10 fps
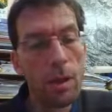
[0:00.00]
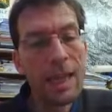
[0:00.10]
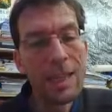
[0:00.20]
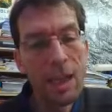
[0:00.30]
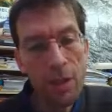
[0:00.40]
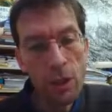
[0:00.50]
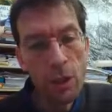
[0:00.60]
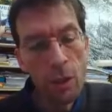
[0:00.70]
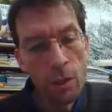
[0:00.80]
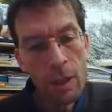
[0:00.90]

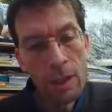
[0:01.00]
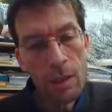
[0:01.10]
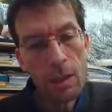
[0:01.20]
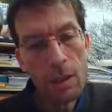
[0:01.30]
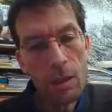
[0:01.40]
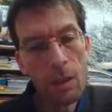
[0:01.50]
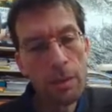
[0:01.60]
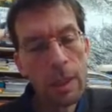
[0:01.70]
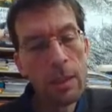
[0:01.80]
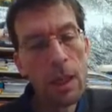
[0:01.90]
excavation units
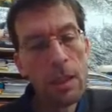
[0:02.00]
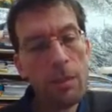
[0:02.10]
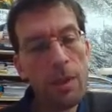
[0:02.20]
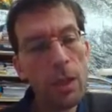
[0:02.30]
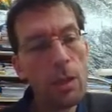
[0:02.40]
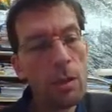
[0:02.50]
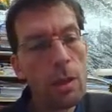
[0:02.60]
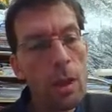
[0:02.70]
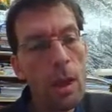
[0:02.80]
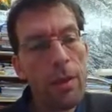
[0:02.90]
during the
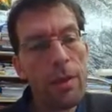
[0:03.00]
excavations.